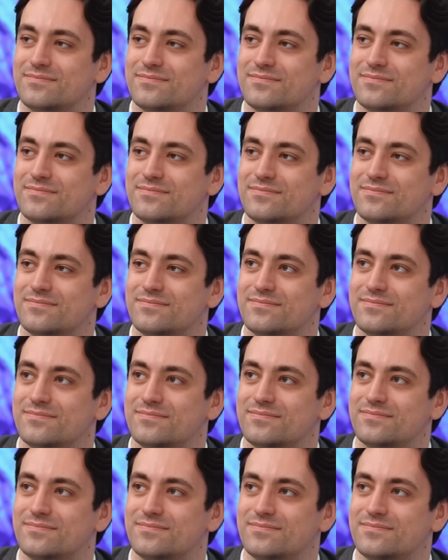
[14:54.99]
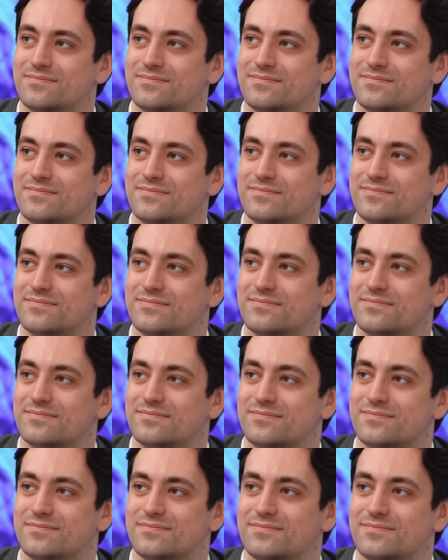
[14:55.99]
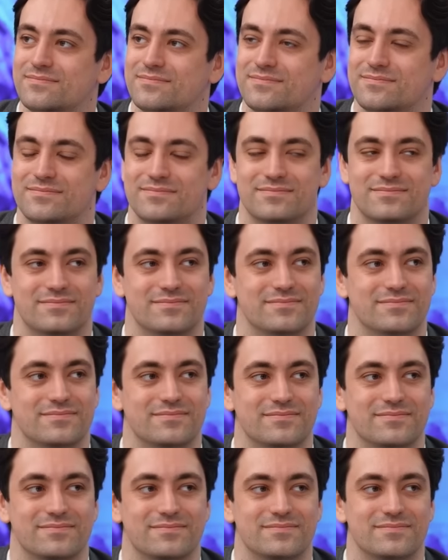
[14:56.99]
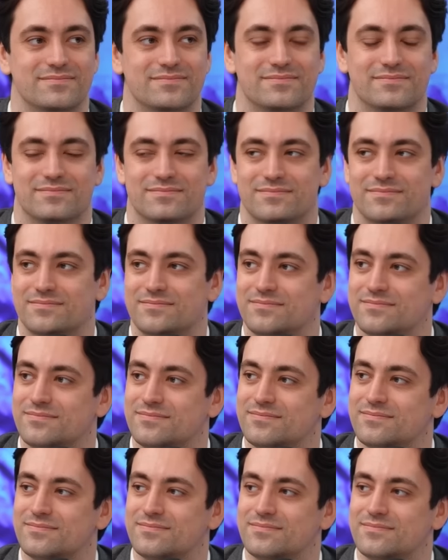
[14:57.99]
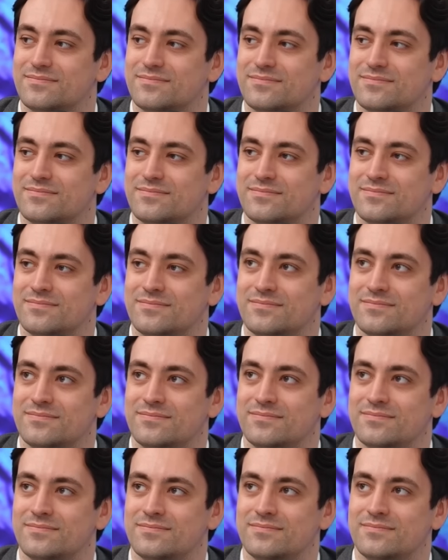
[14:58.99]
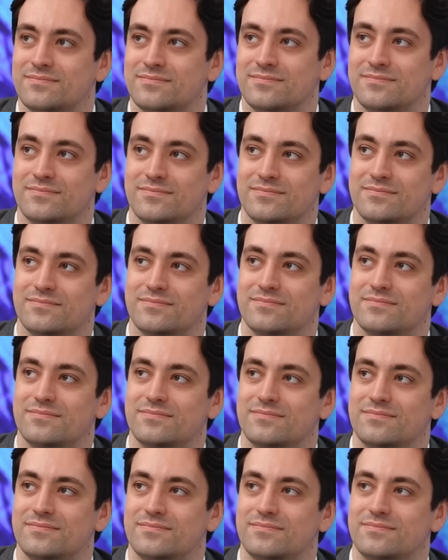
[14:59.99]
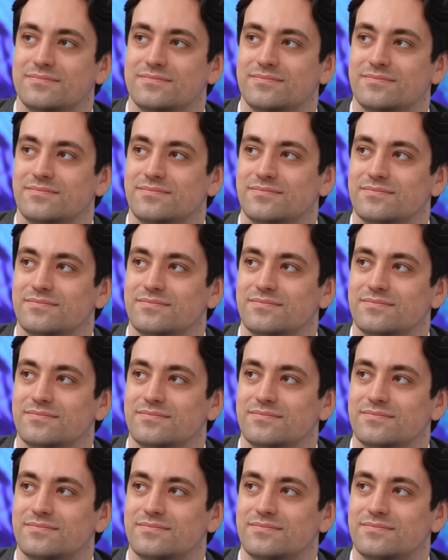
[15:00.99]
[no speech]